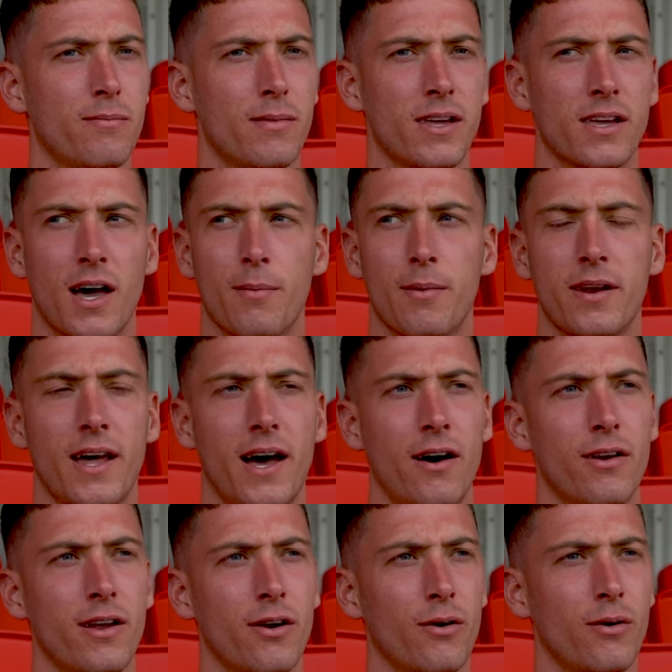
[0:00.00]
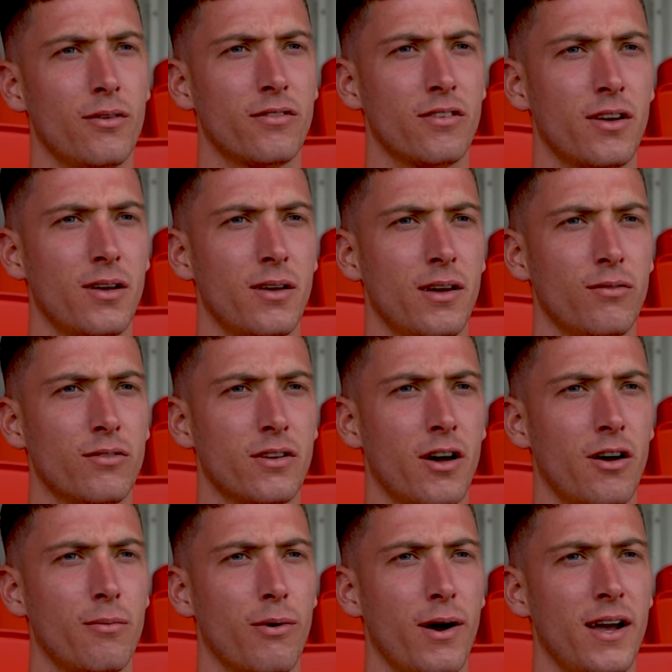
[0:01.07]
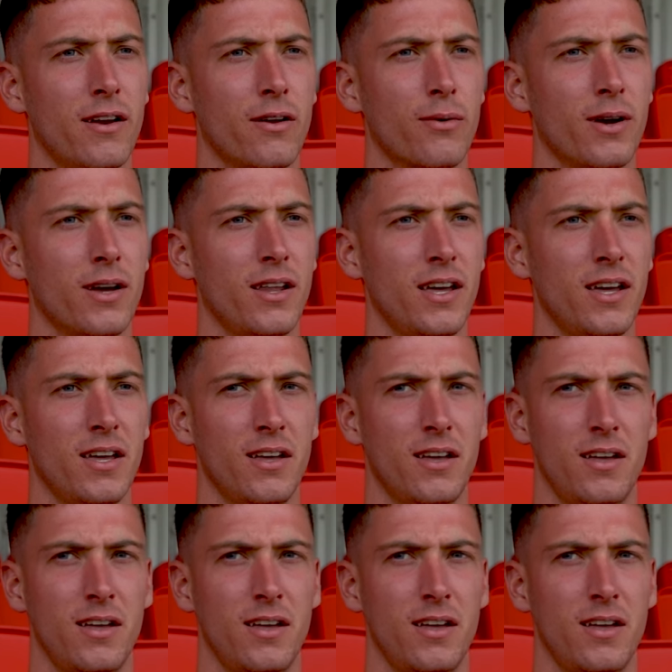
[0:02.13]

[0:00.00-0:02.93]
me coming down here, it was a no-brainer, really.